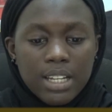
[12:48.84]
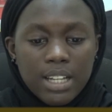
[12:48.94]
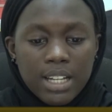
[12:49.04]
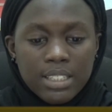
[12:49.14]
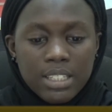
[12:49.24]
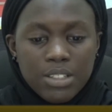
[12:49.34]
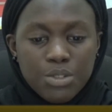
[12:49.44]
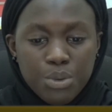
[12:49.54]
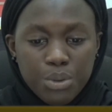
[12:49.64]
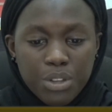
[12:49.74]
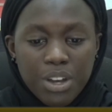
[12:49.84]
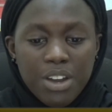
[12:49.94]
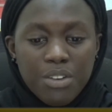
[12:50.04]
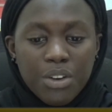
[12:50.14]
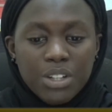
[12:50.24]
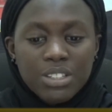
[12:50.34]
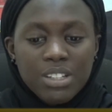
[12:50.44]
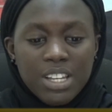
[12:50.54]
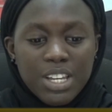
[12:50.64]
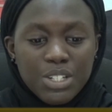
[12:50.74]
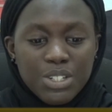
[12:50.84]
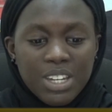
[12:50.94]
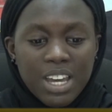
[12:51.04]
and the Truth, Reconciliation